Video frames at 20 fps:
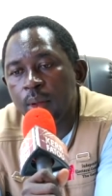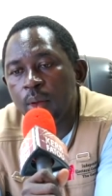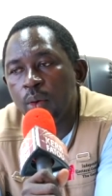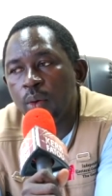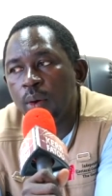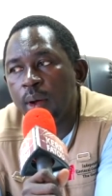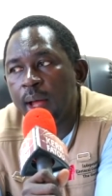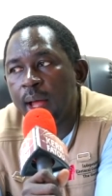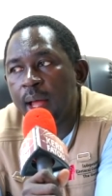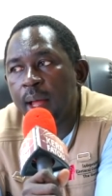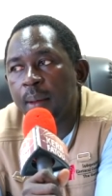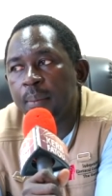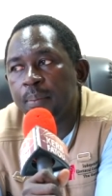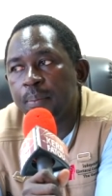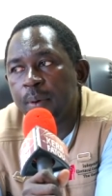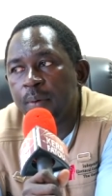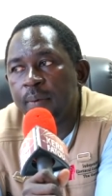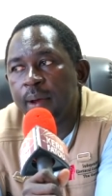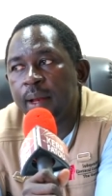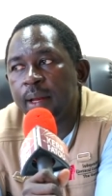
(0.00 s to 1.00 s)
are
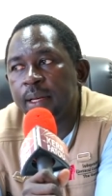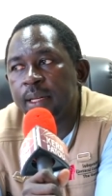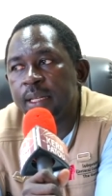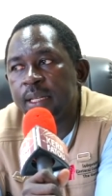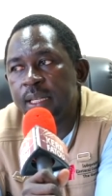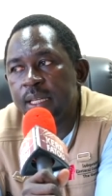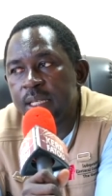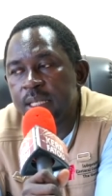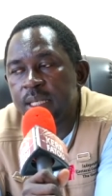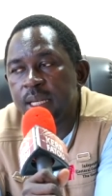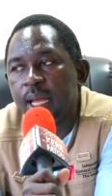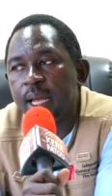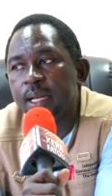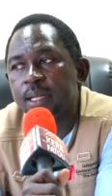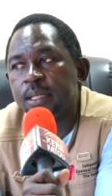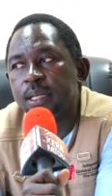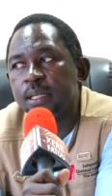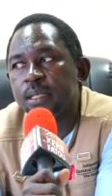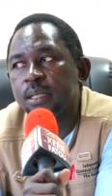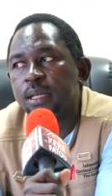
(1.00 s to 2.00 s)
provided easy
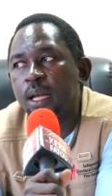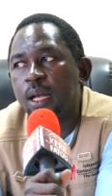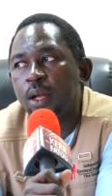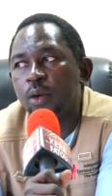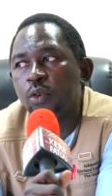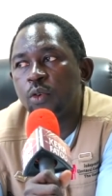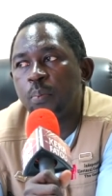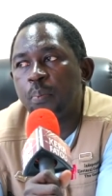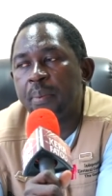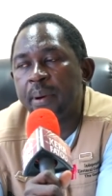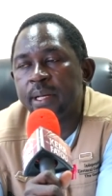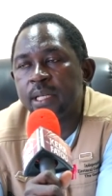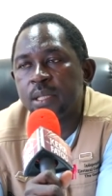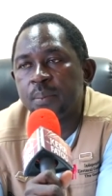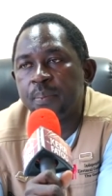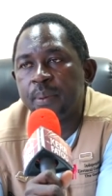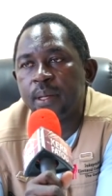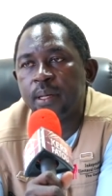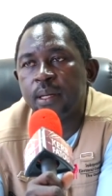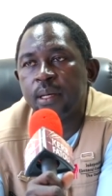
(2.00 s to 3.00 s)
access to
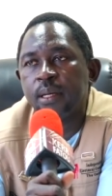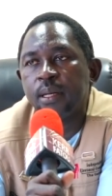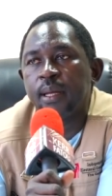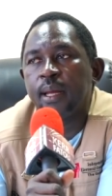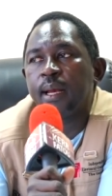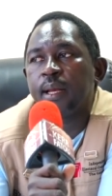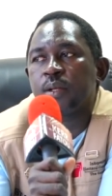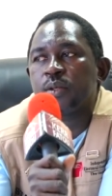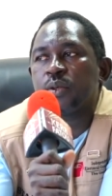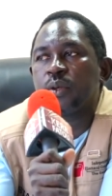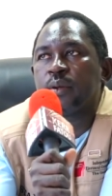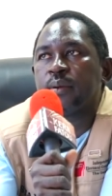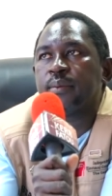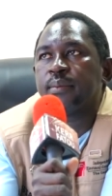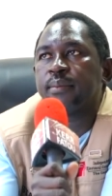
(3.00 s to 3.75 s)
participate in the election.